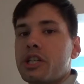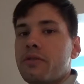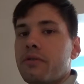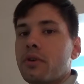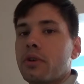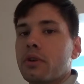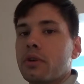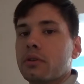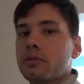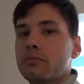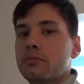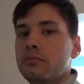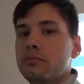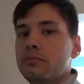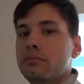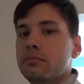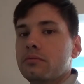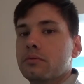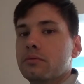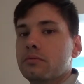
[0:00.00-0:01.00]
for,
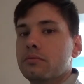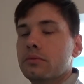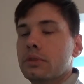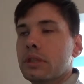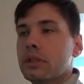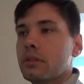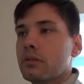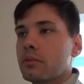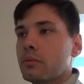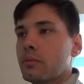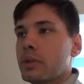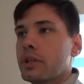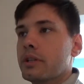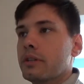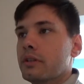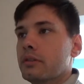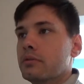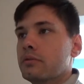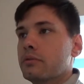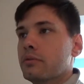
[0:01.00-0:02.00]
you know,
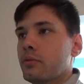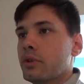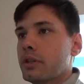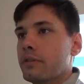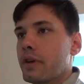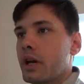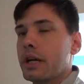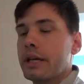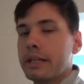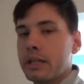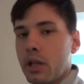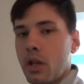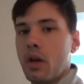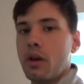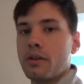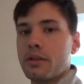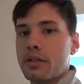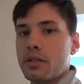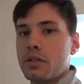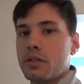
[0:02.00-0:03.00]
when you got
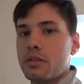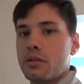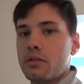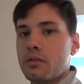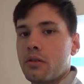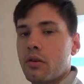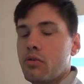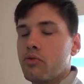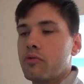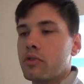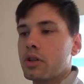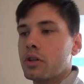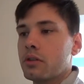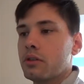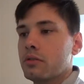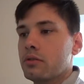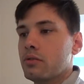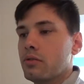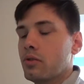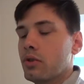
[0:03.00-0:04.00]
in-laws over,
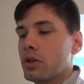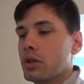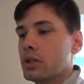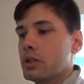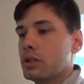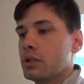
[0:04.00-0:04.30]
or